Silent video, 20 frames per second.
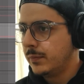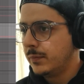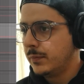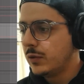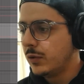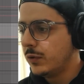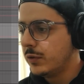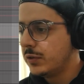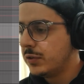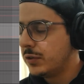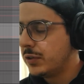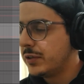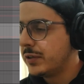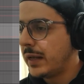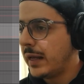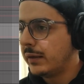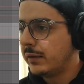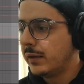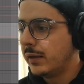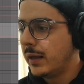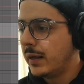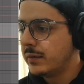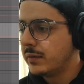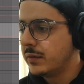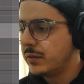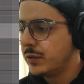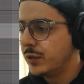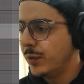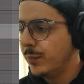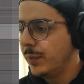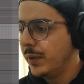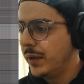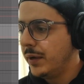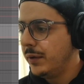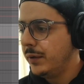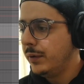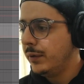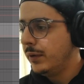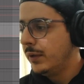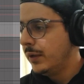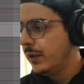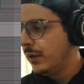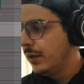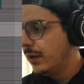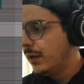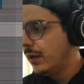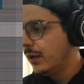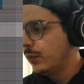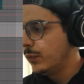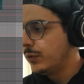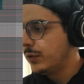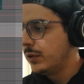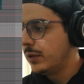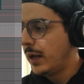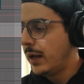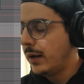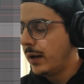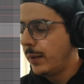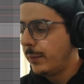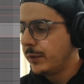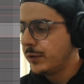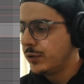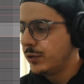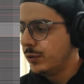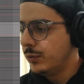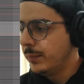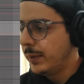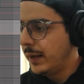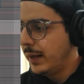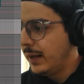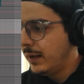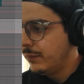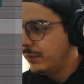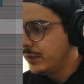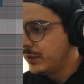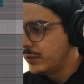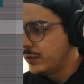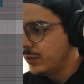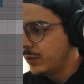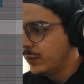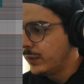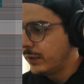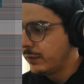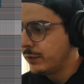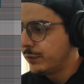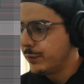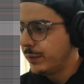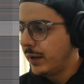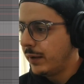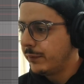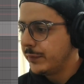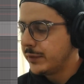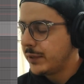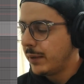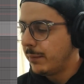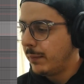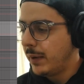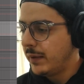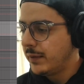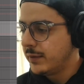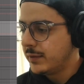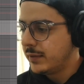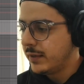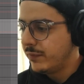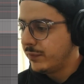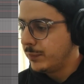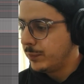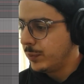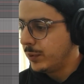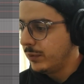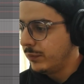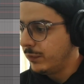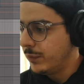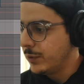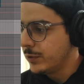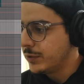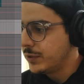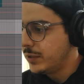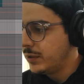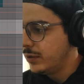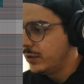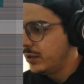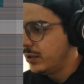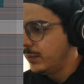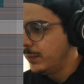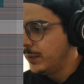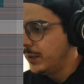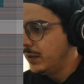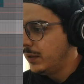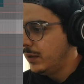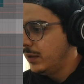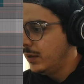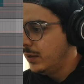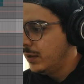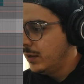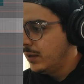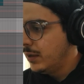So this is just acting as a sub-layer, and with the dynamic tube I have it so that the drive is at minus 7.14 dB.